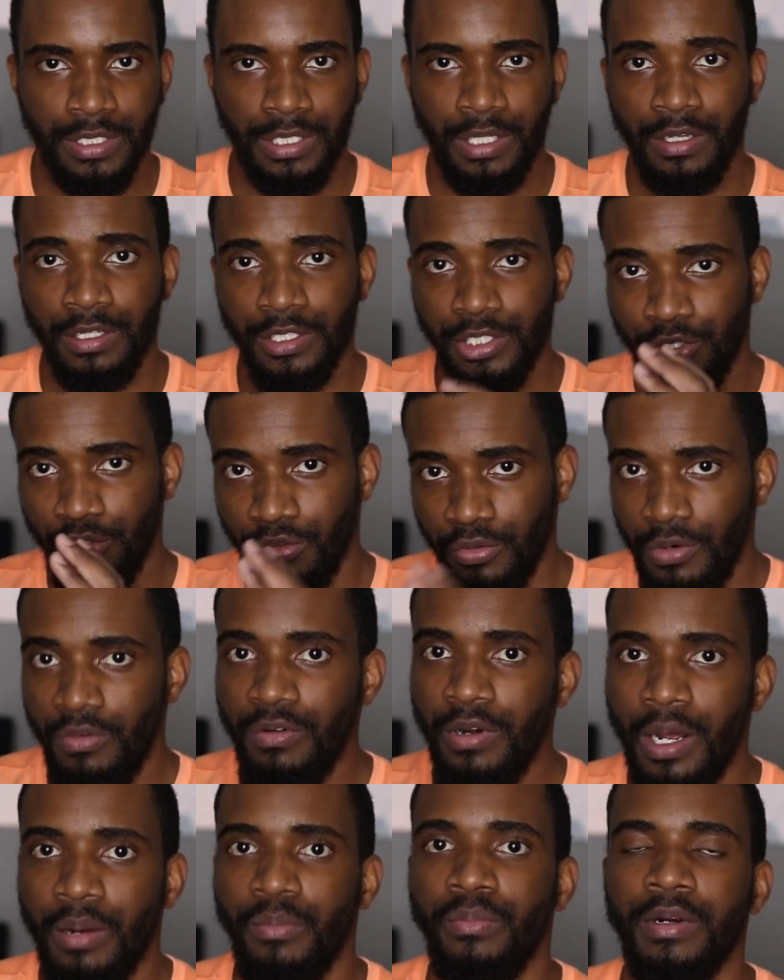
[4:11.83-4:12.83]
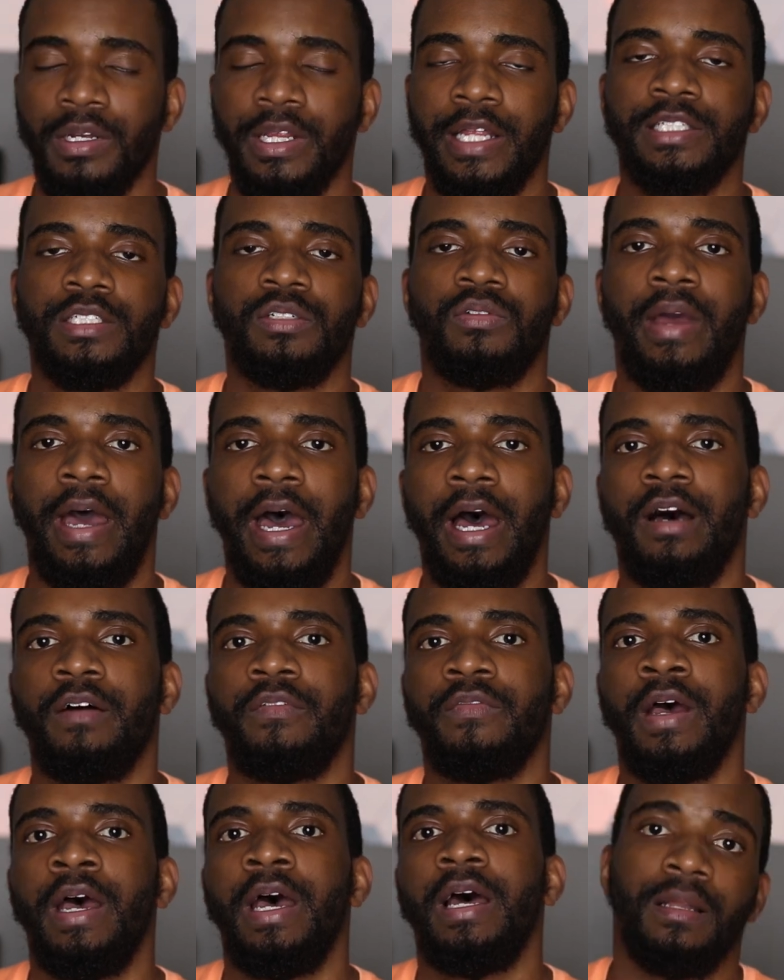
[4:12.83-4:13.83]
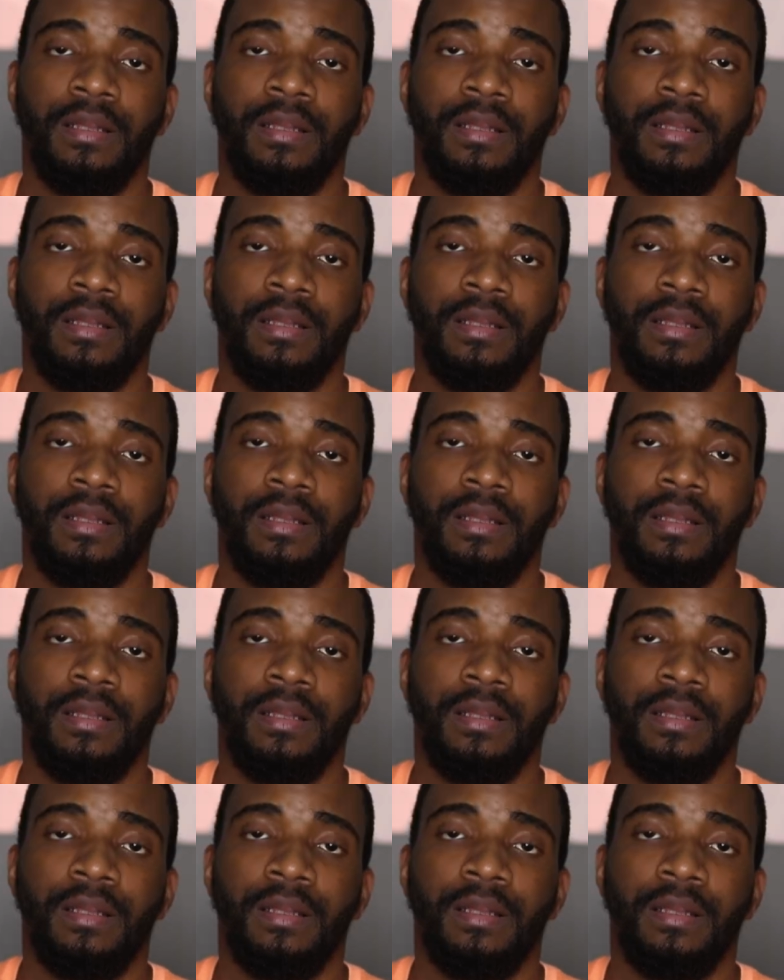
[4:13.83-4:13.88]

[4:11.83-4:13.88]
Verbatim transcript: to see the true number that you have